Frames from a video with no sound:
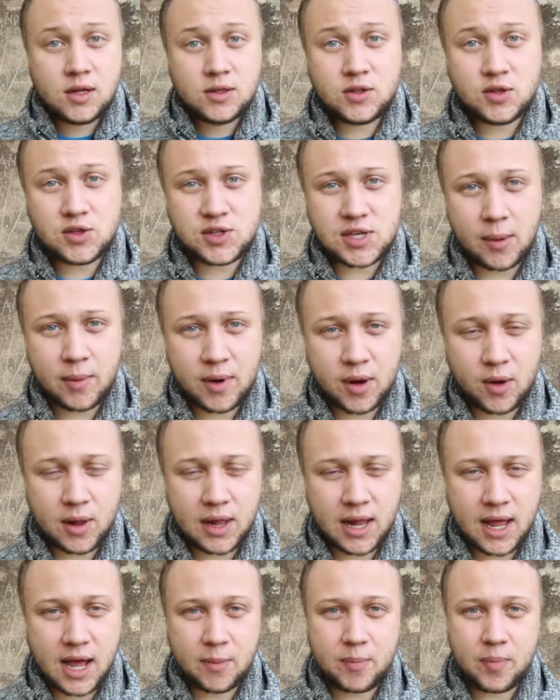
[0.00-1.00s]
To sum it
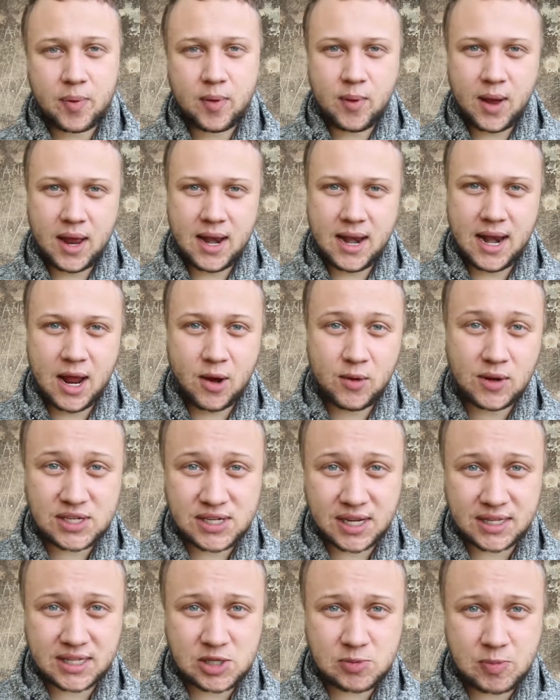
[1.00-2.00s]
all up, a lower
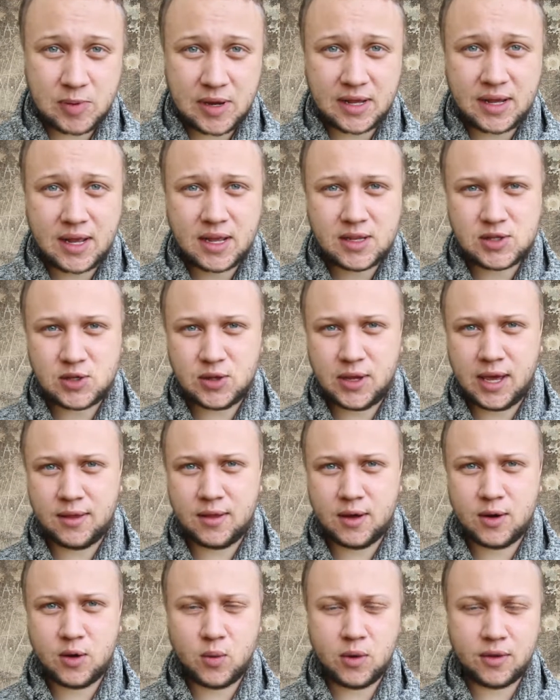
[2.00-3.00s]
shutter speed
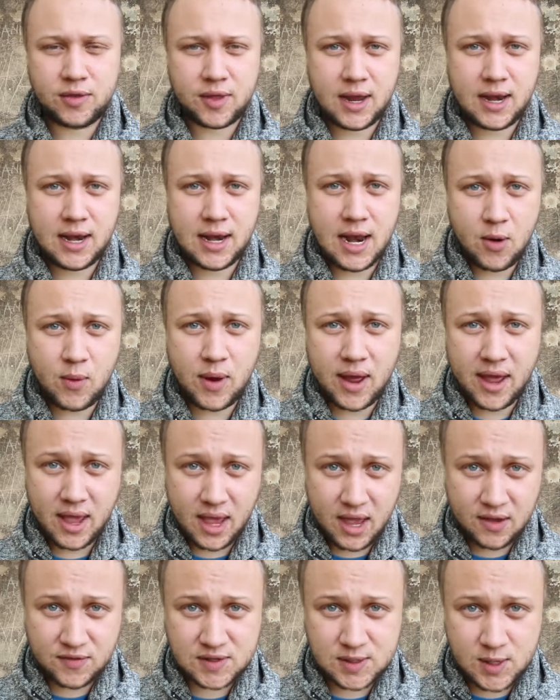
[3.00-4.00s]
together with a lower
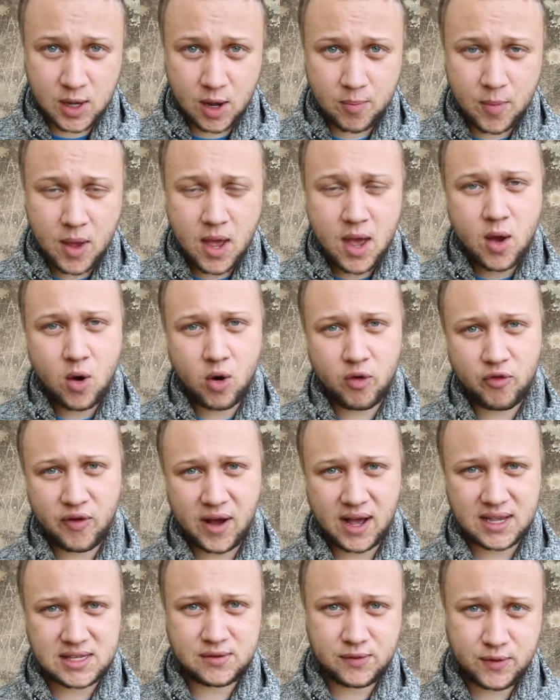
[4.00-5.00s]
f-stop or
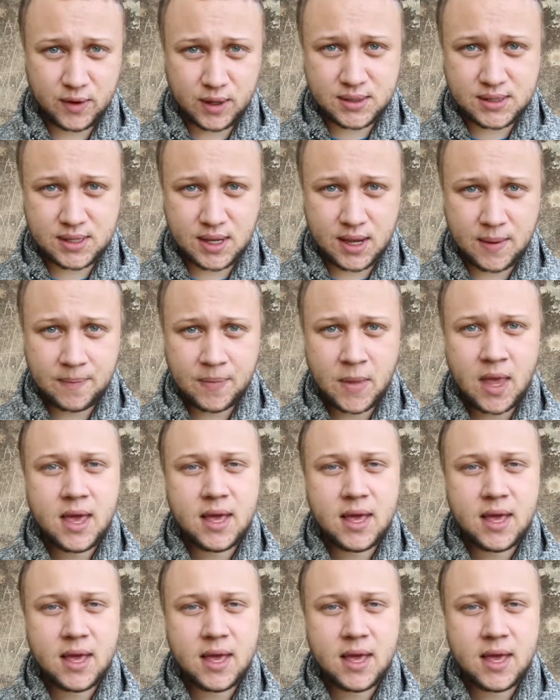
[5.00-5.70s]
vice versa,